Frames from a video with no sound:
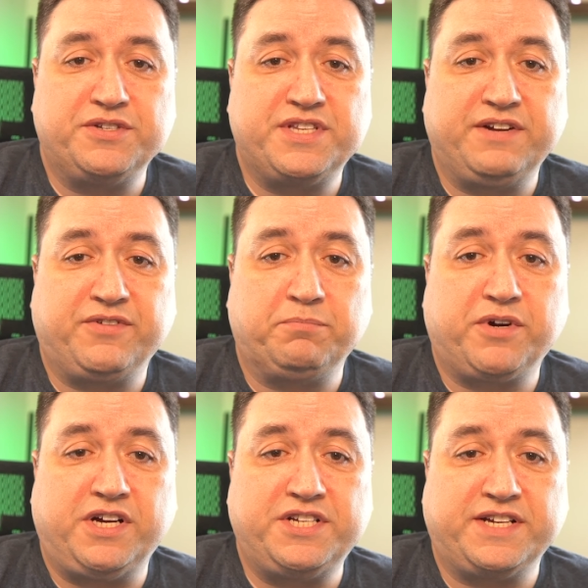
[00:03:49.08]
the different
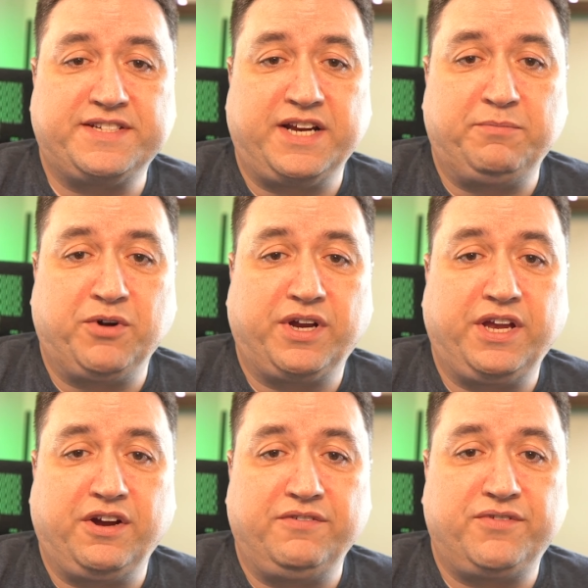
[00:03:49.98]
projects that I'm
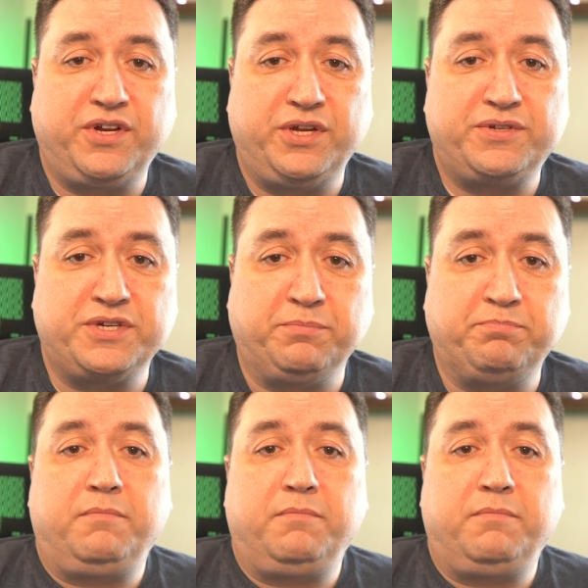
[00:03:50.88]
working on for YouTube.